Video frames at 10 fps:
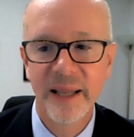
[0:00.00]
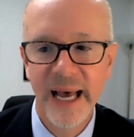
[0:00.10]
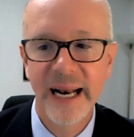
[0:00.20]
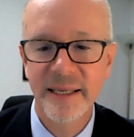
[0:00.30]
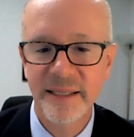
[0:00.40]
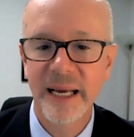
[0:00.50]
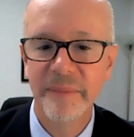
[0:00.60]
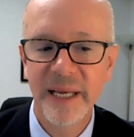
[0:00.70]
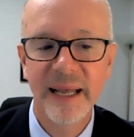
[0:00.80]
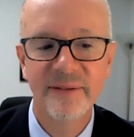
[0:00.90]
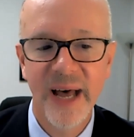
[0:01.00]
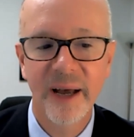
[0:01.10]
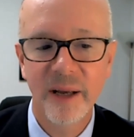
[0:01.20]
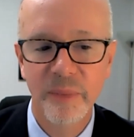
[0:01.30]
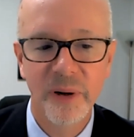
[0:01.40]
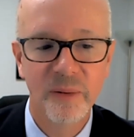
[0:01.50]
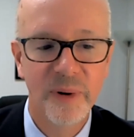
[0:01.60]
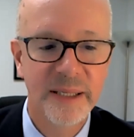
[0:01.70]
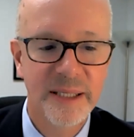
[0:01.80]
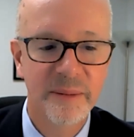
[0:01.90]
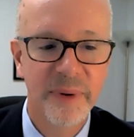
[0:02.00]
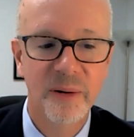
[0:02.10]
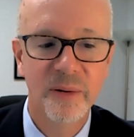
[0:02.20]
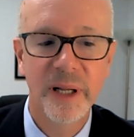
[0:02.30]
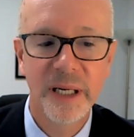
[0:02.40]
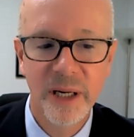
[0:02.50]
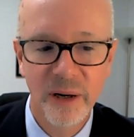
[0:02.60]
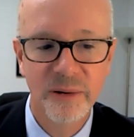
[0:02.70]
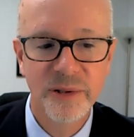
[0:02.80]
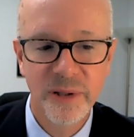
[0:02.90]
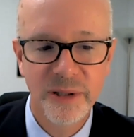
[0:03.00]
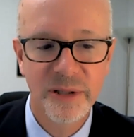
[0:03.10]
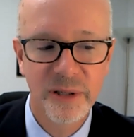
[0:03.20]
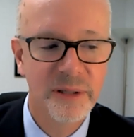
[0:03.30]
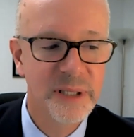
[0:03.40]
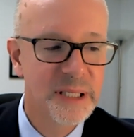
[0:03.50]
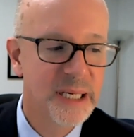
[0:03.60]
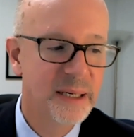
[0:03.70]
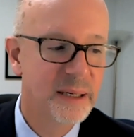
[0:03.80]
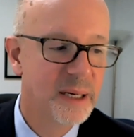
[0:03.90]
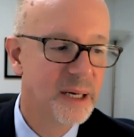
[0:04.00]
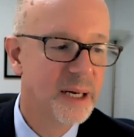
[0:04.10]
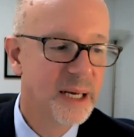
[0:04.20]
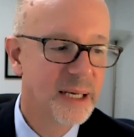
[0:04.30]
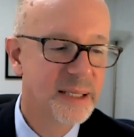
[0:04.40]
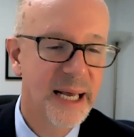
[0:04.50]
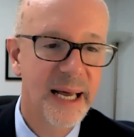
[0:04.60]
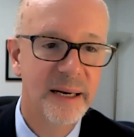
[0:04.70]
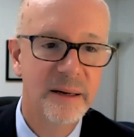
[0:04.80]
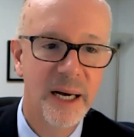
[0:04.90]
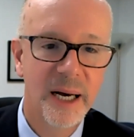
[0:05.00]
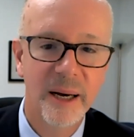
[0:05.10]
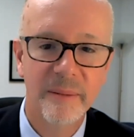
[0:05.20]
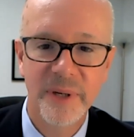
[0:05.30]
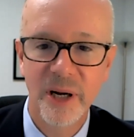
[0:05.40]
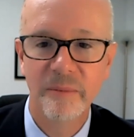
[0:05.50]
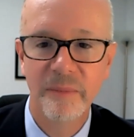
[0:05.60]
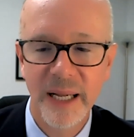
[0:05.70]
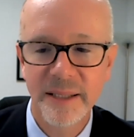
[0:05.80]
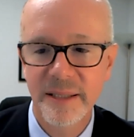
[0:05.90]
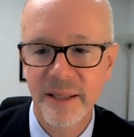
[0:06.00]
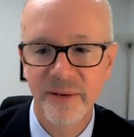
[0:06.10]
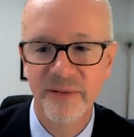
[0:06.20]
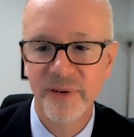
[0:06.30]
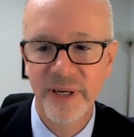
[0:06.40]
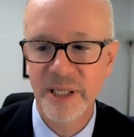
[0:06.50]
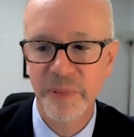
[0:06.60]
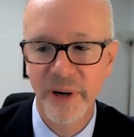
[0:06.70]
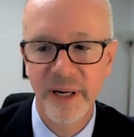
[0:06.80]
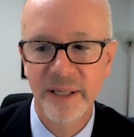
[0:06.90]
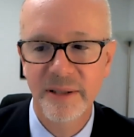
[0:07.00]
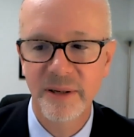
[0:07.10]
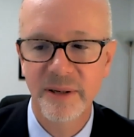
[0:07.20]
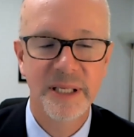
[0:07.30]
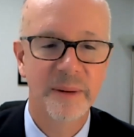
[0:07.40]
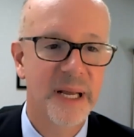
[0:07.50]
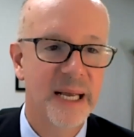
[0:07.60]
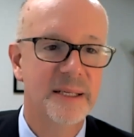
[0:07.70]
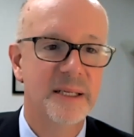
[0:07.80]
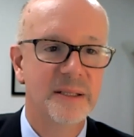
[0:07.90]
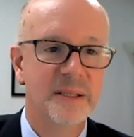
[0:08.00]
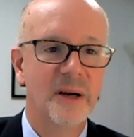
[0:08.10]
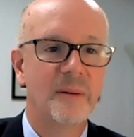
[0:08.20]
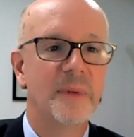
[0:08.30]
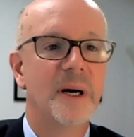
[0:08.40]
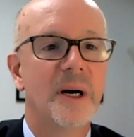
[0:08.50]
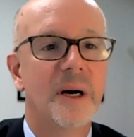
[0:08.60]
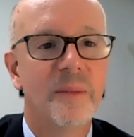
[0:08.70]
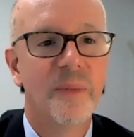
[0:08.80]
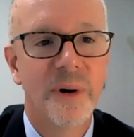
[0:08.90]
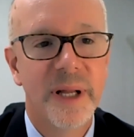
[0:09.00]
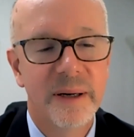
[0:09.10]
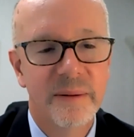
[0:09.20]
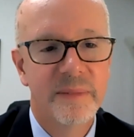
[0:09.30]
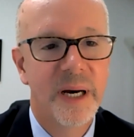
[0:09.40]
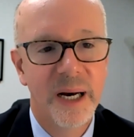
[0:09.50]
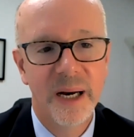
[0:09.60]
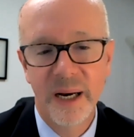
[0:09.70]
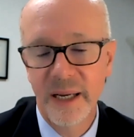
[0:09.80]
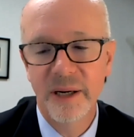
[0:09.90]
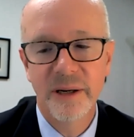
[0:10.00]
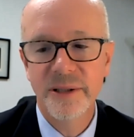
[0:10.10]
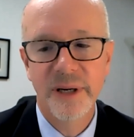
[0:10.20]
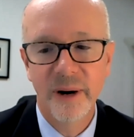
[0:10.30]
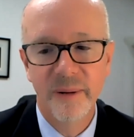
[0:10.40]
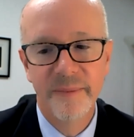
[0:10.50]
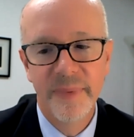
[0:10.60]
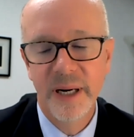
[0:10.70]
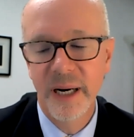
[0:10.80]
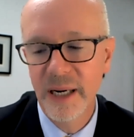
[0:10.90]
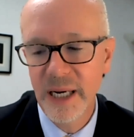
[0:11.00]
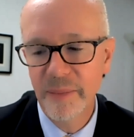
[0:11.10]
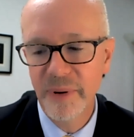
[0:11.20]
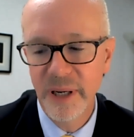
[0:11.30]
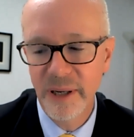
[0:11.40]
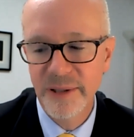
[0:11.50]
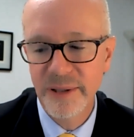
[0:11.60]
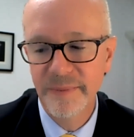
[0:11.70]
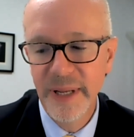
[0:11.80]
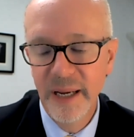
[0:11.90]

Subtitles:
That can be invaluable when somebody really knows your student and has had months of experience, or in some cases more than a year or so, a couple of years.